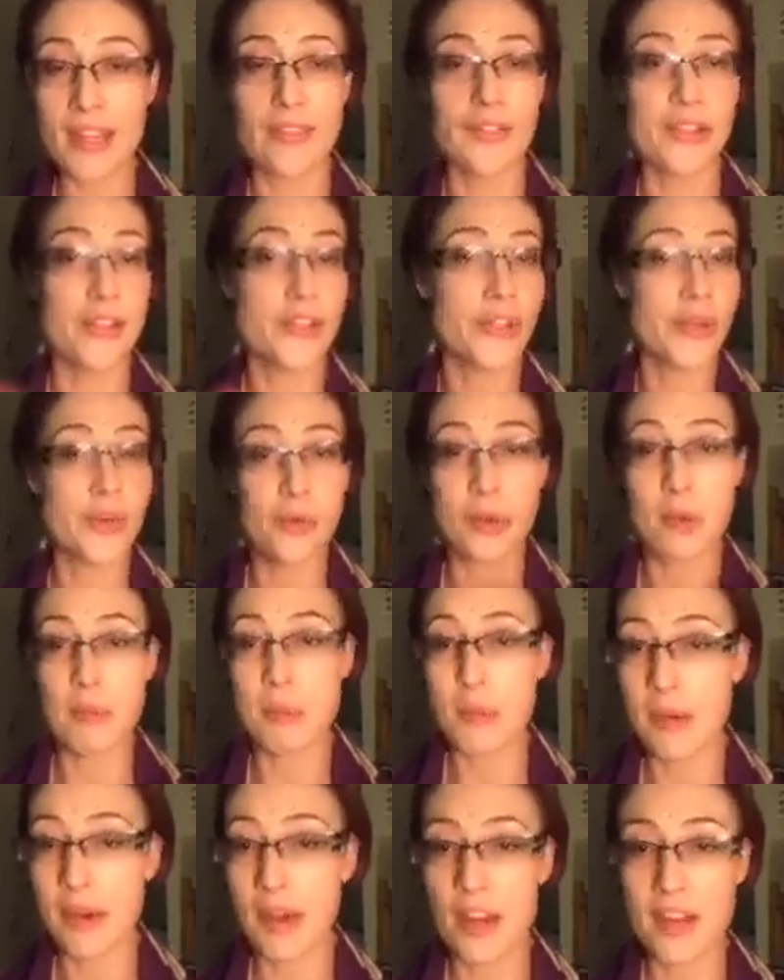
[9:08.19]
If you don't want to
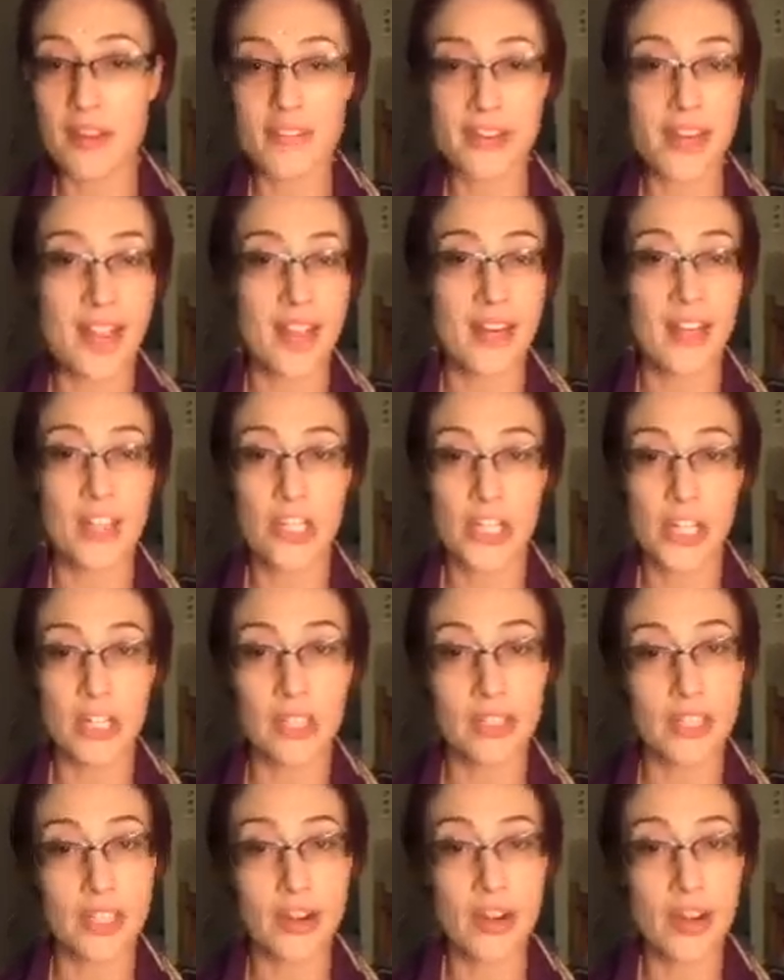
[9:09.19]
be part of an energy
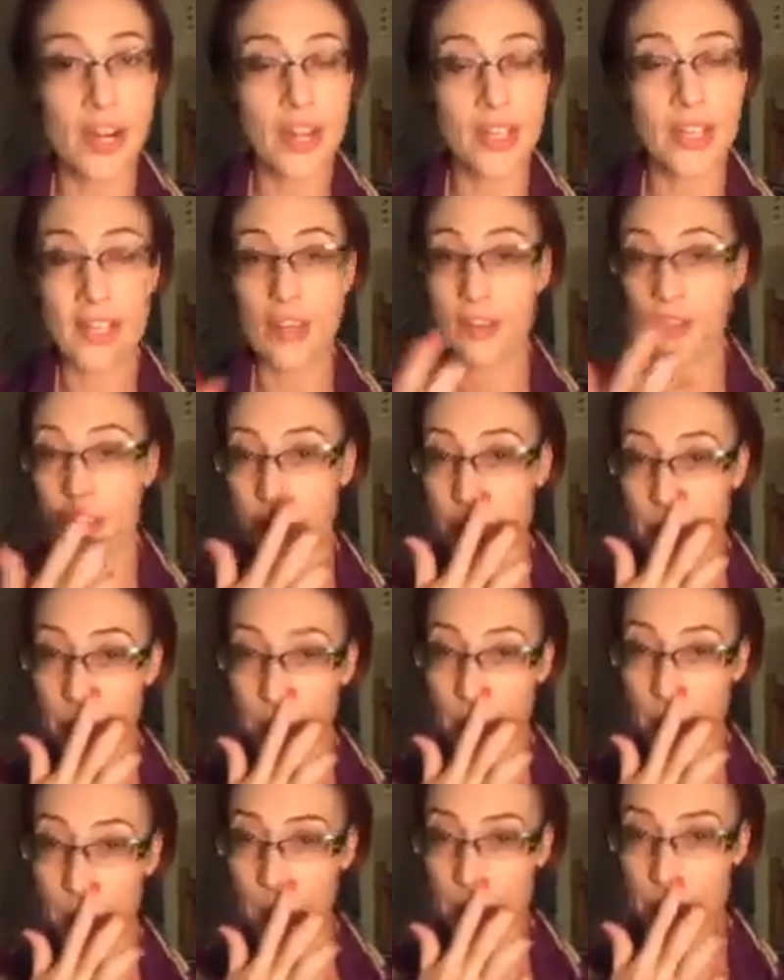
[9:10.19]
clearing, if you
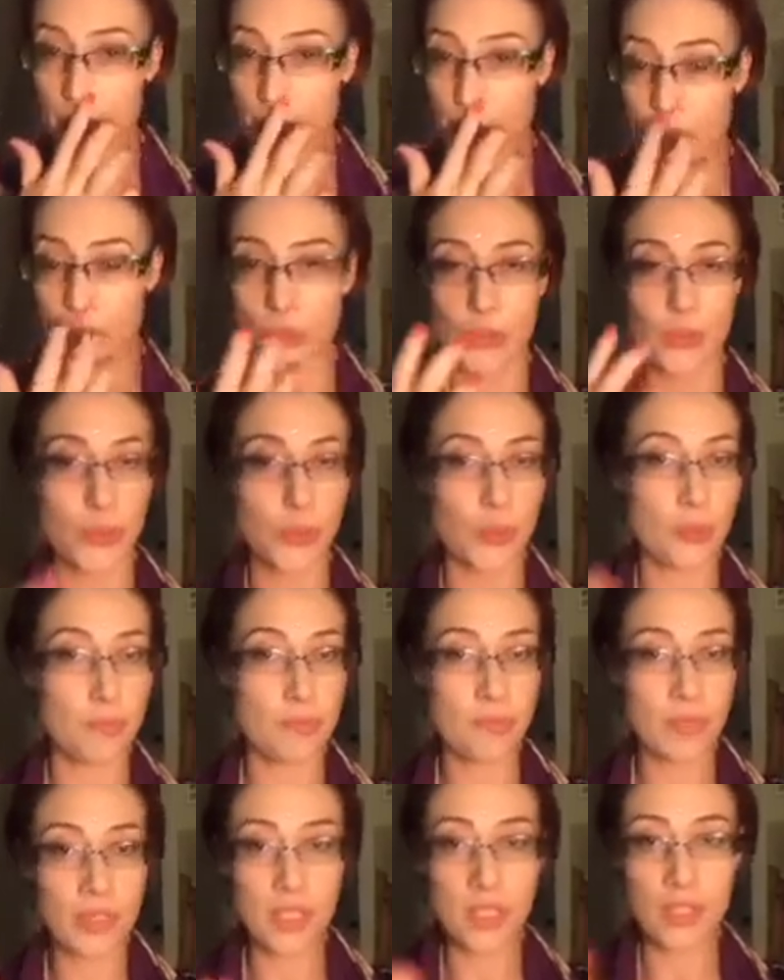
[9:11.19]
don't want to
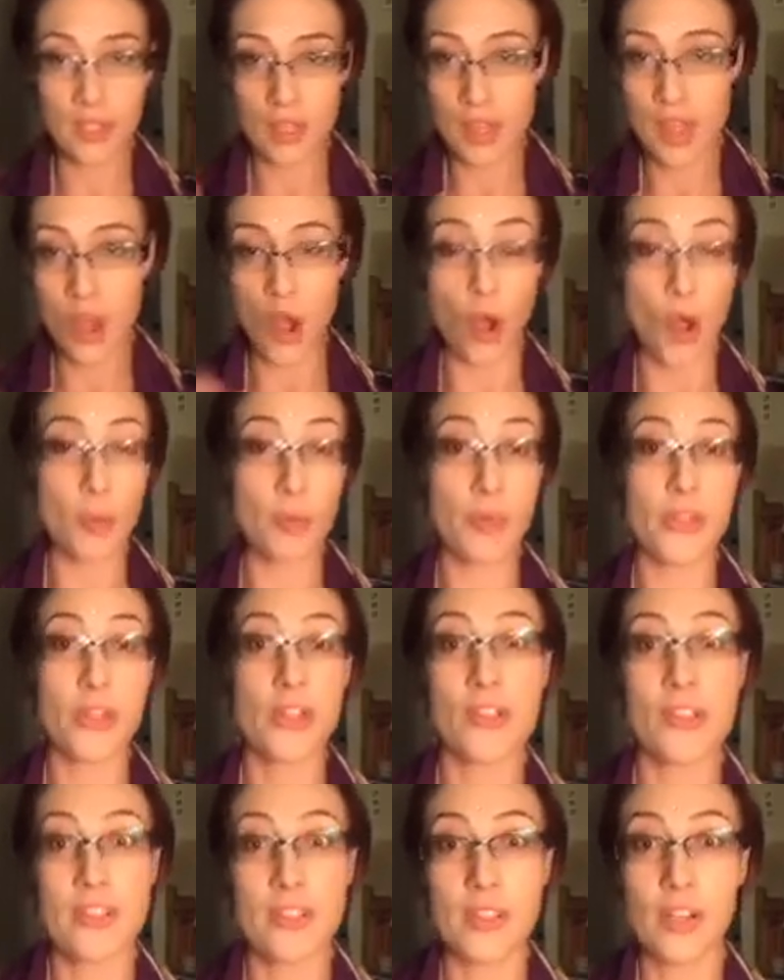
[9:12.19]
open
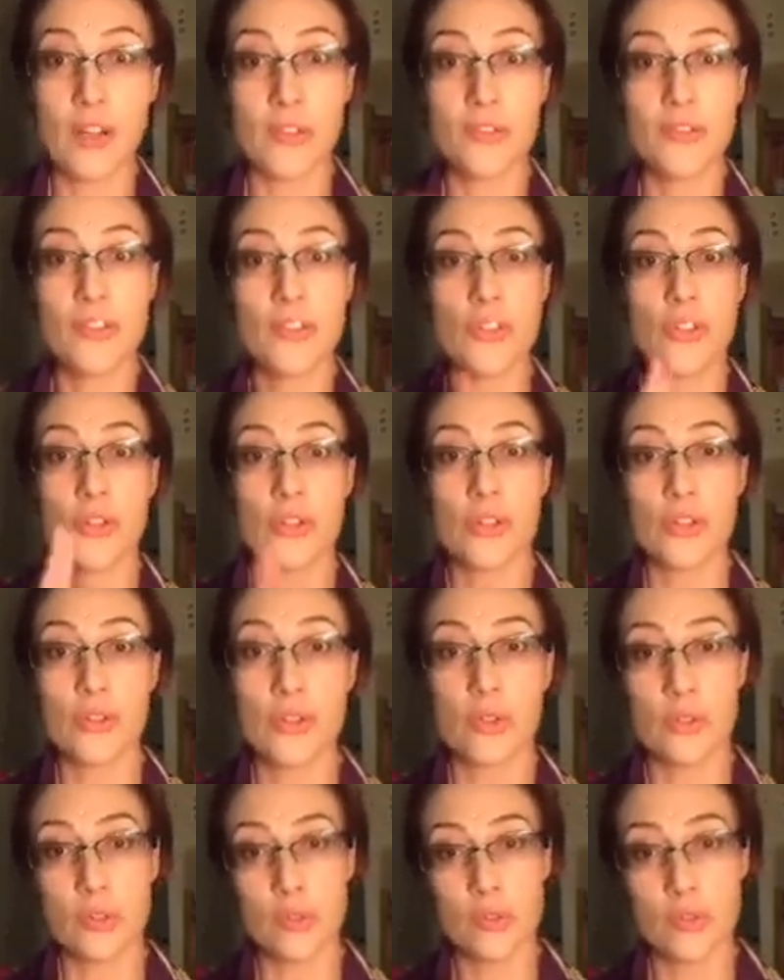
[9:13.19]
yourself
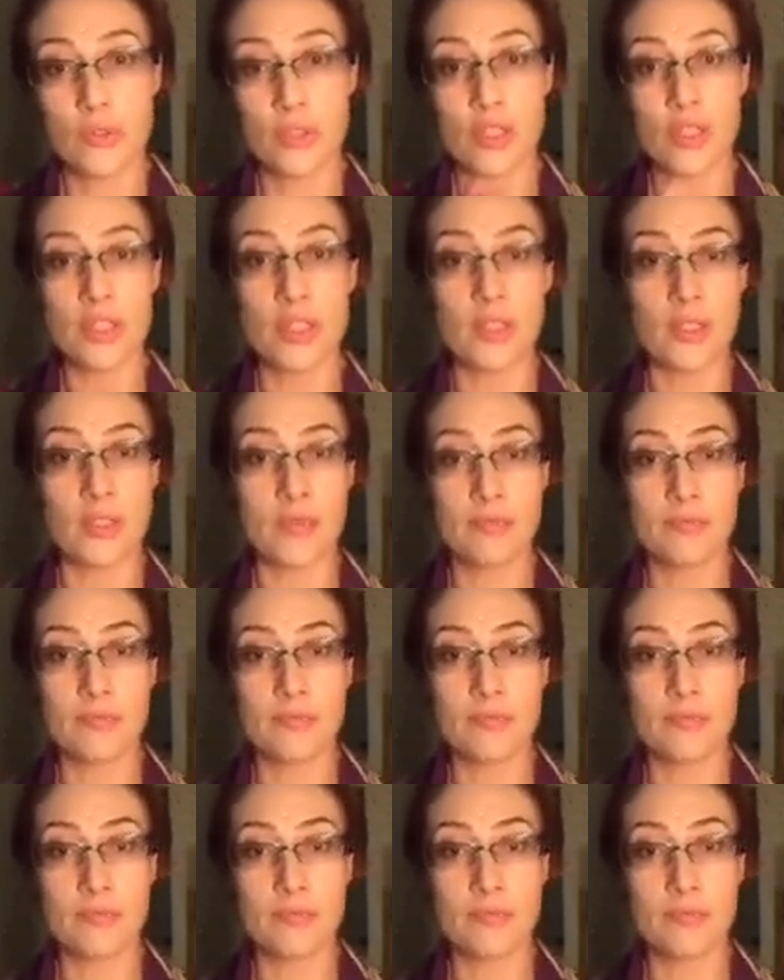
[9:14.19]
to the